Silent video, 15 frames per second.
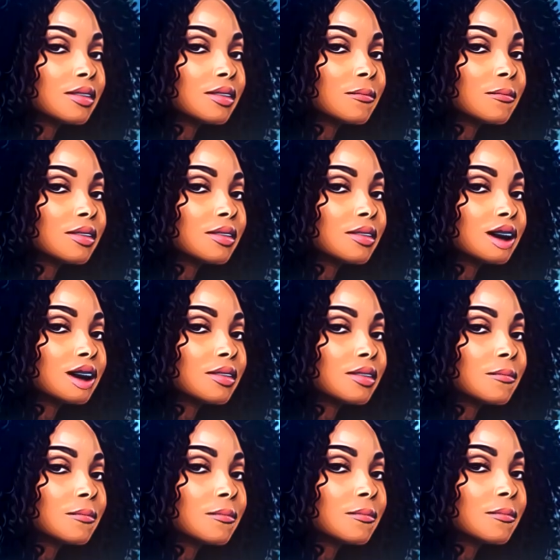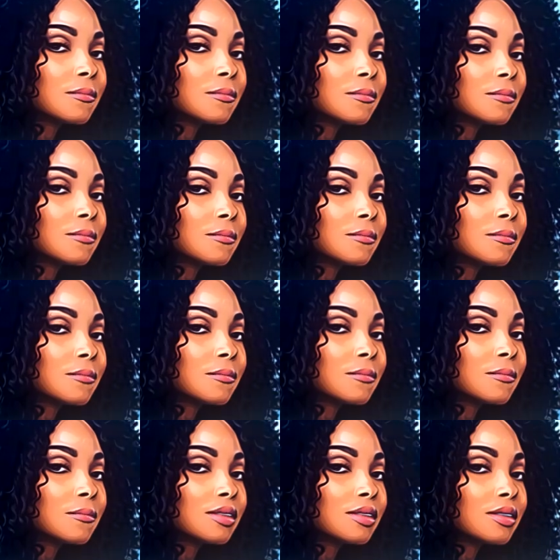It is so important for
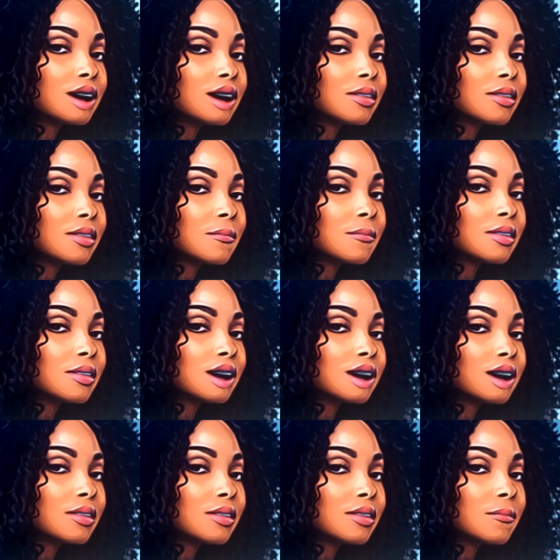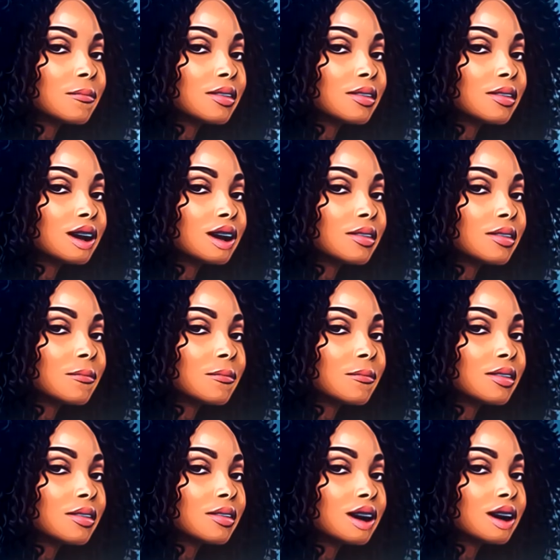both boys and girls to have a
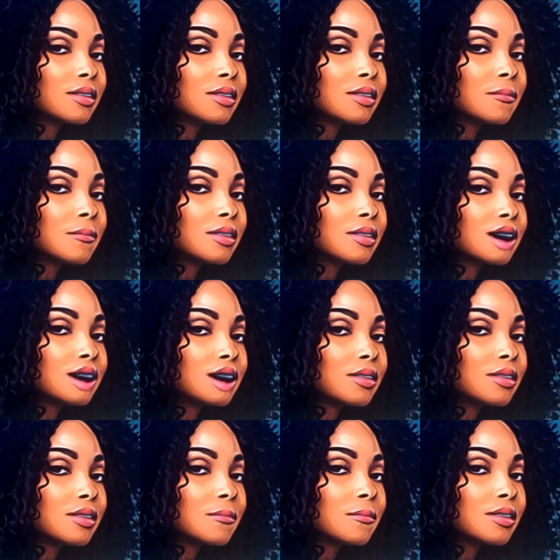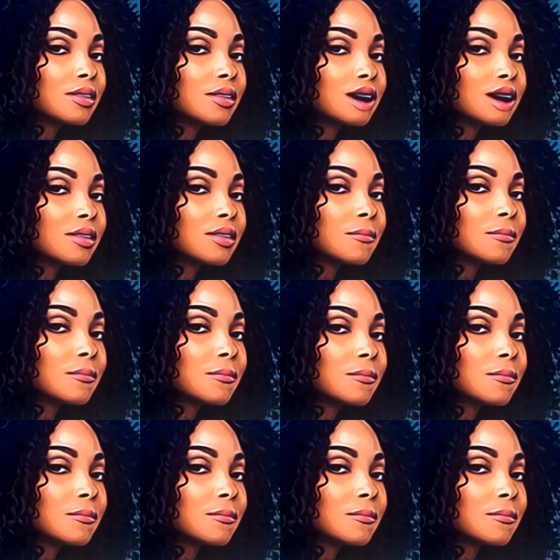positive male figure in their lives.